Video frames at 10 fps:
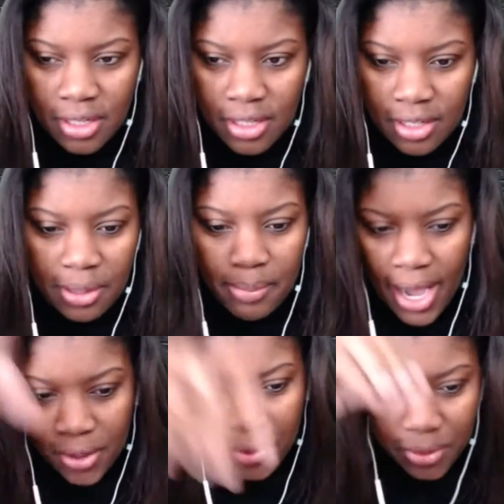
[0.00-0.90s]
The
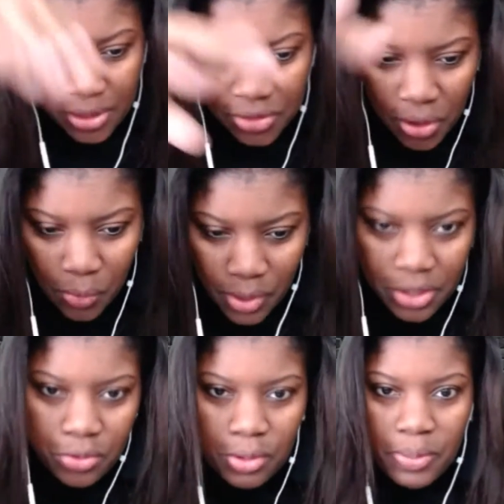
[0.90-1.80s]
model is already
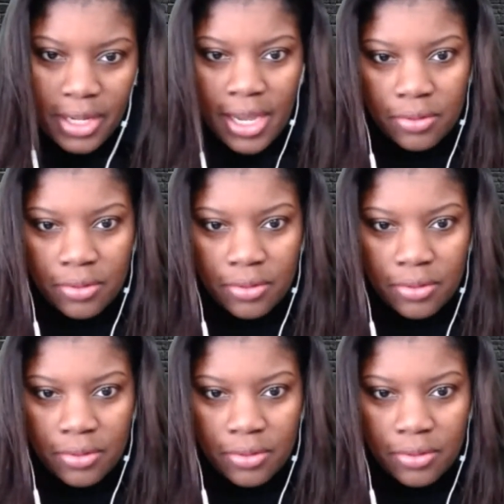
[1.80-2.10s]
dripping out.